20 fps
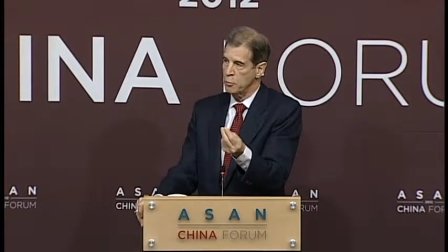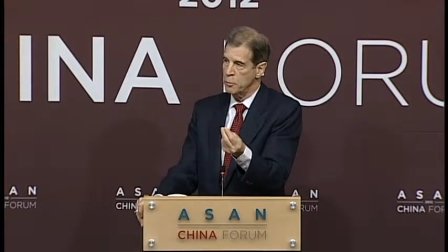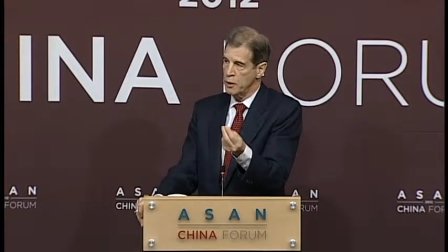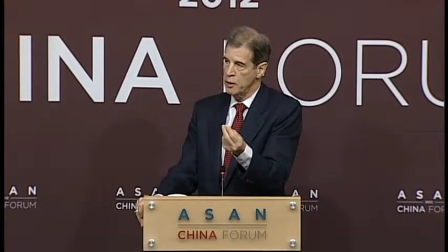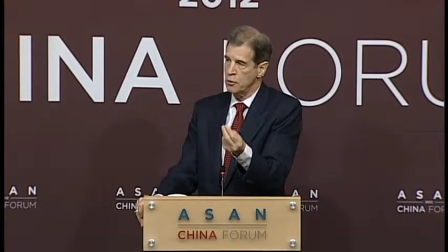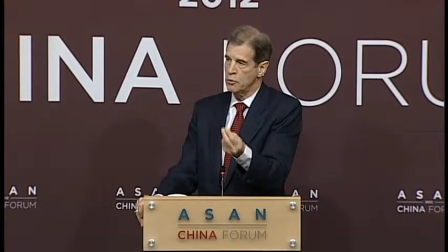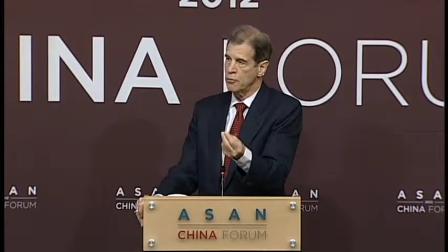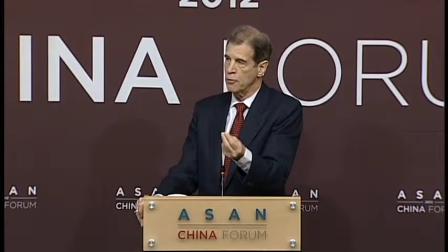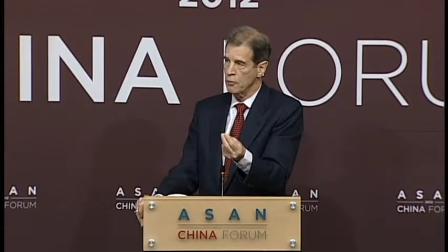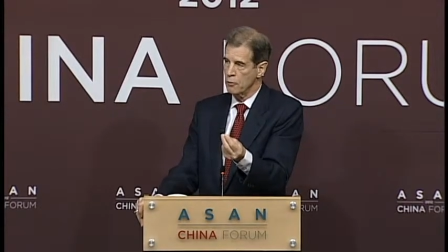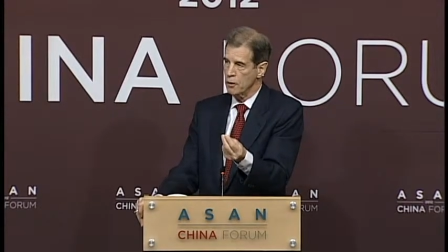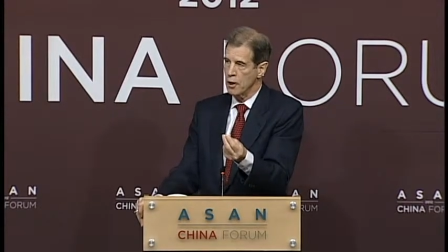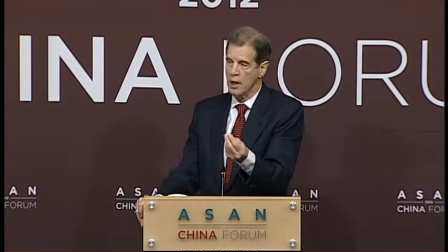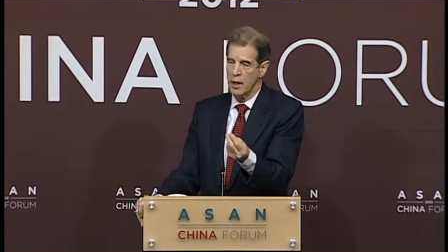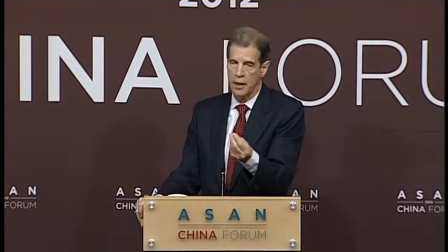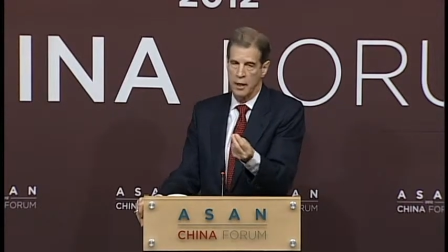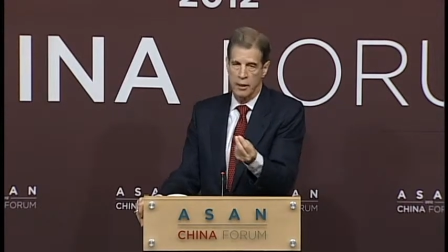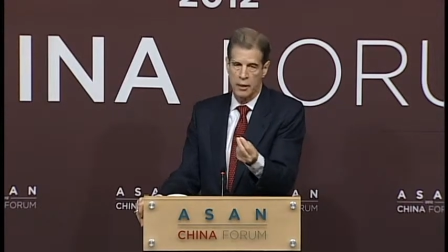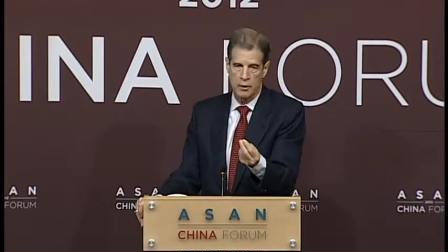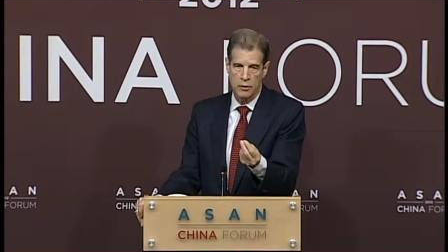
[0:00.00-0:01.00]
peaceful
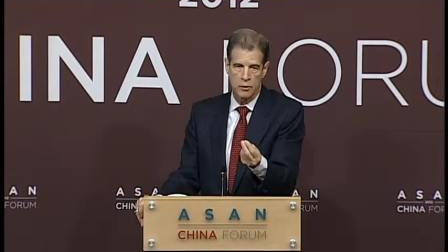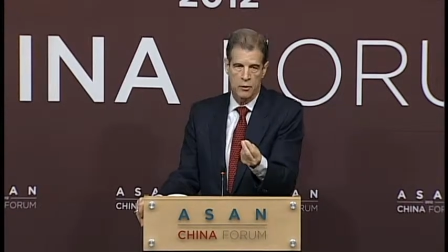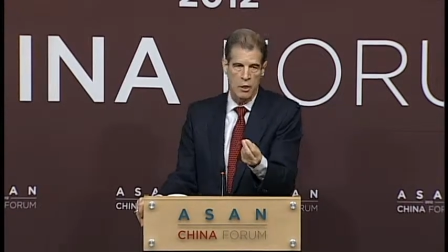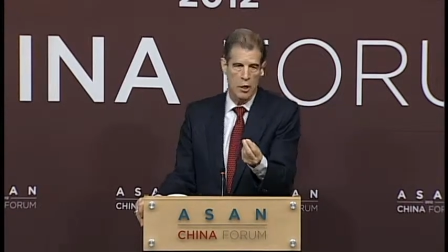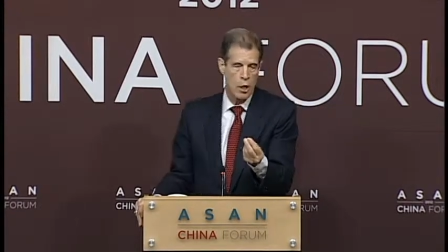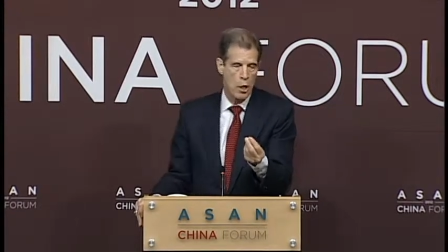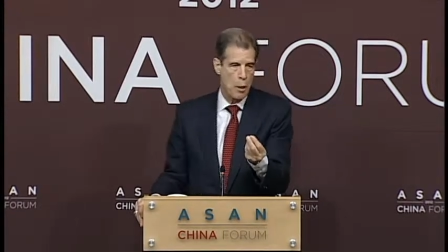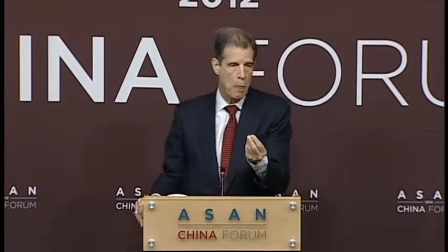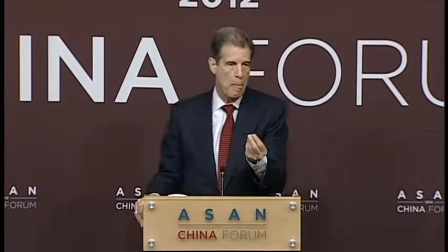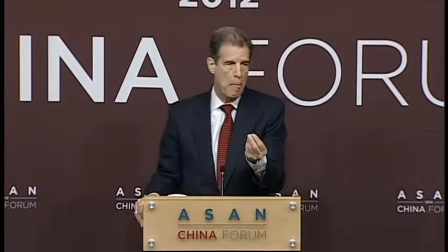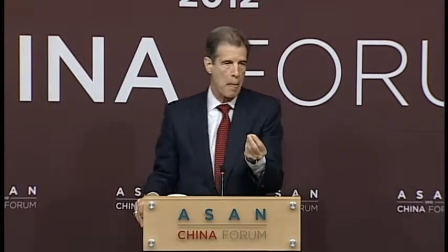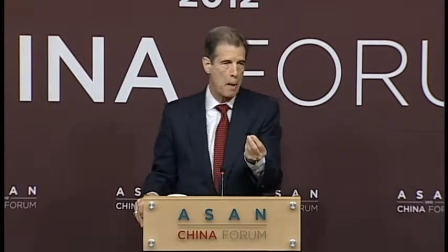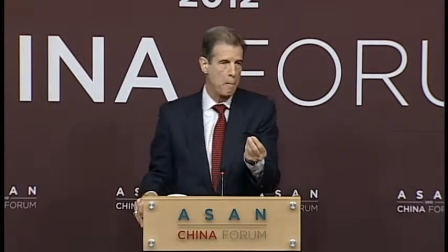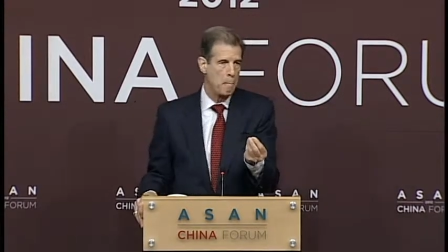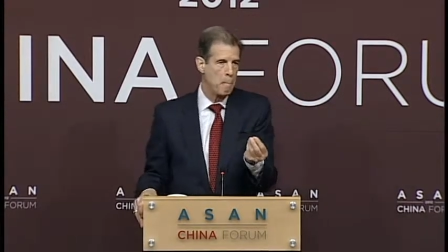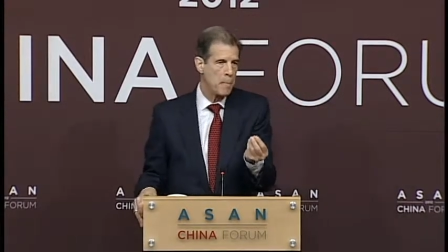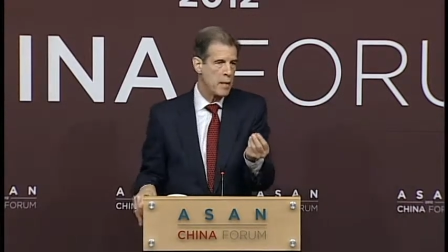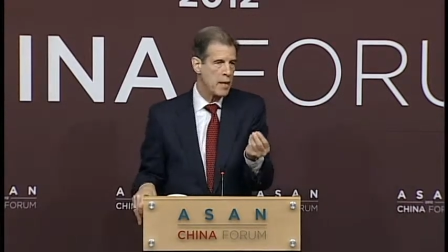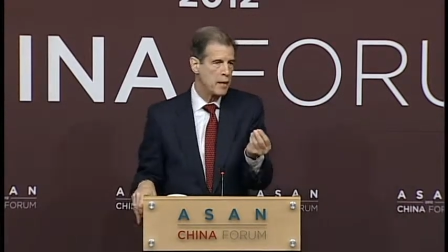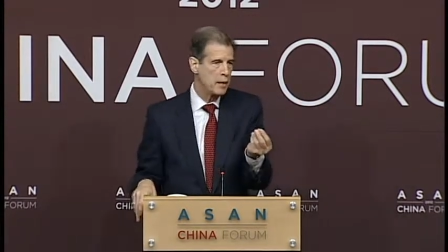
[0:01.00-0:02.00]
rise,
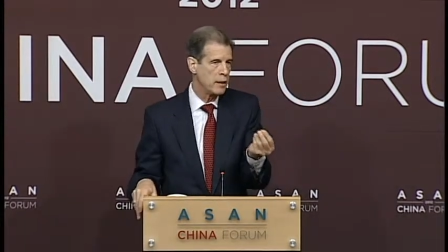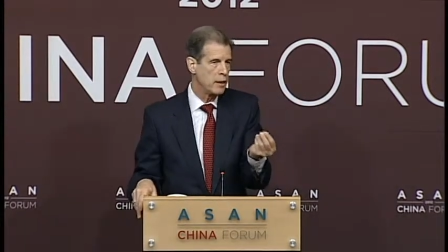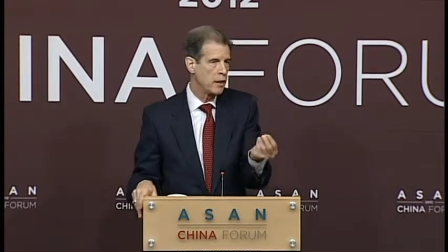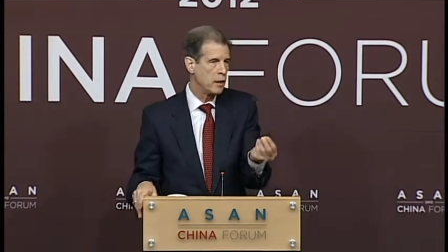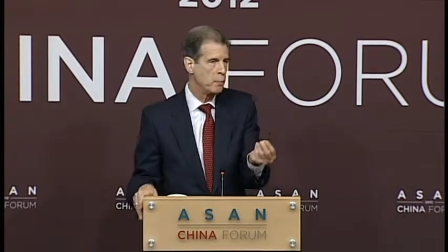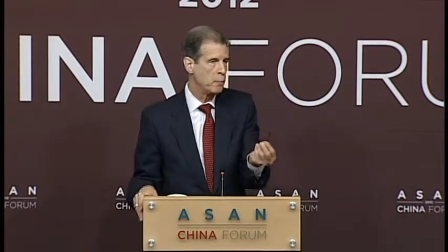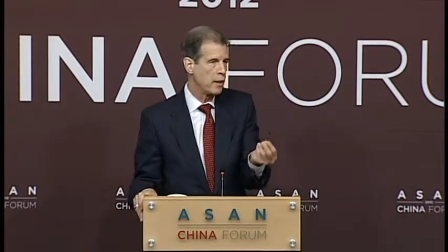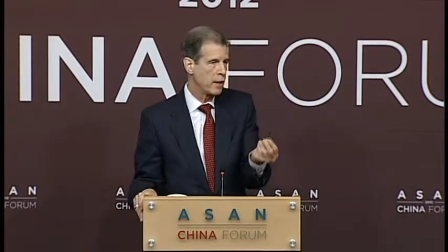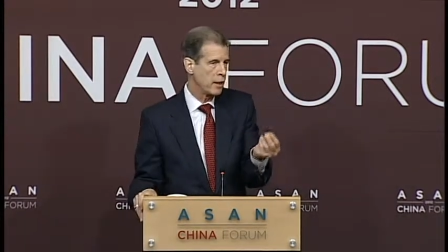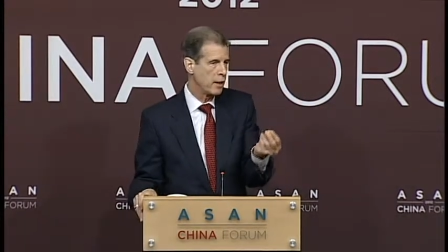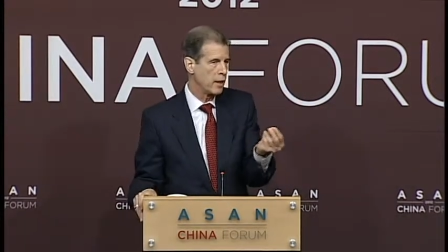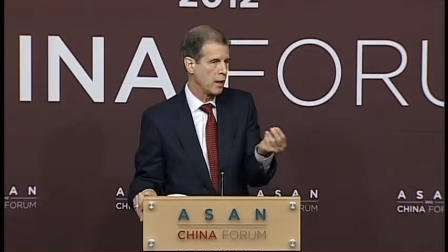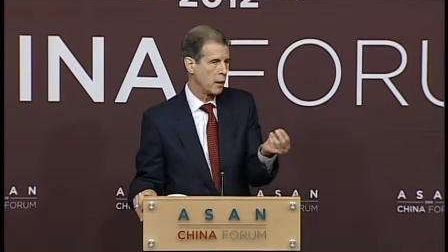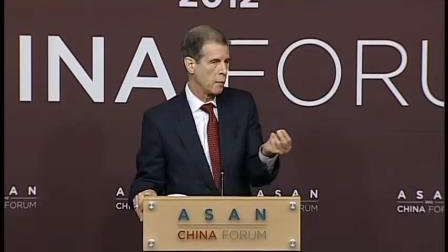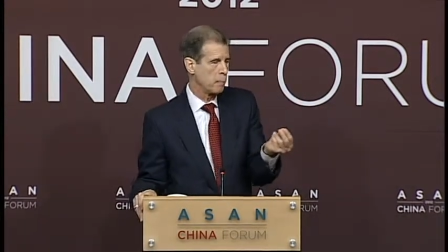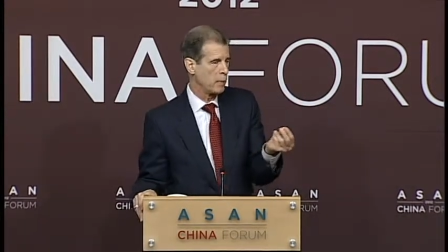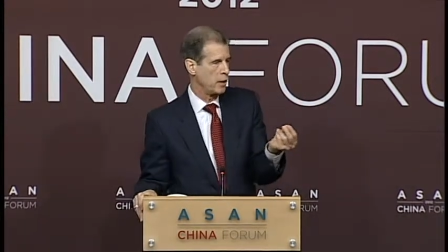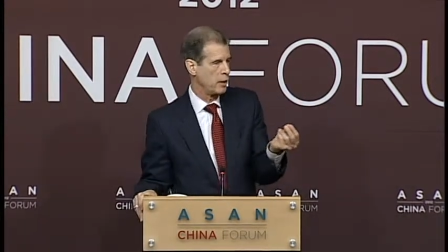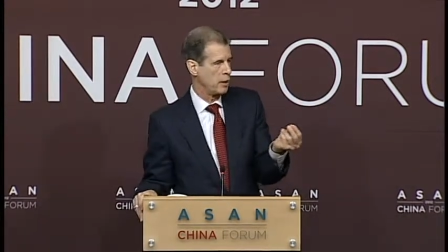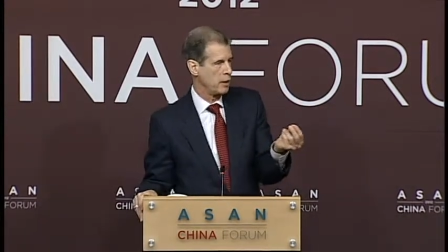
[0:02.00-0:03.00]
mainly by
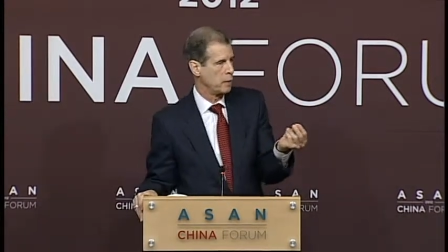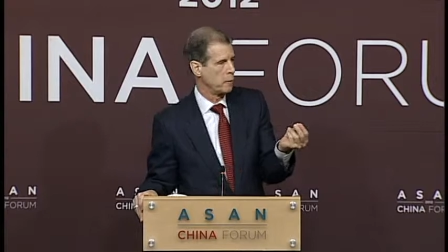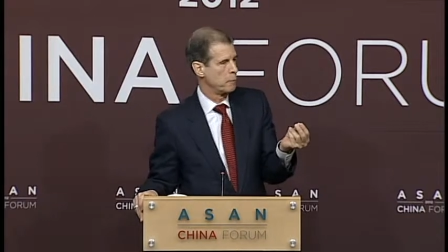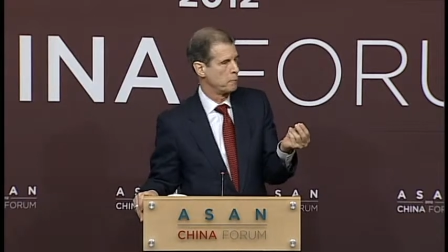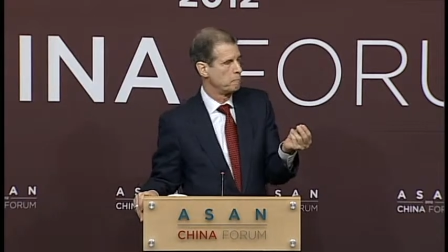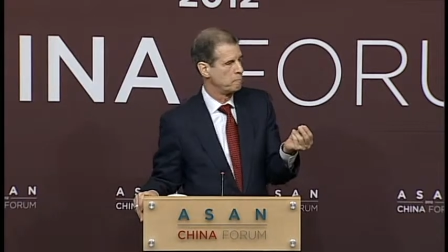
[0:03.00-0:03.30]
copying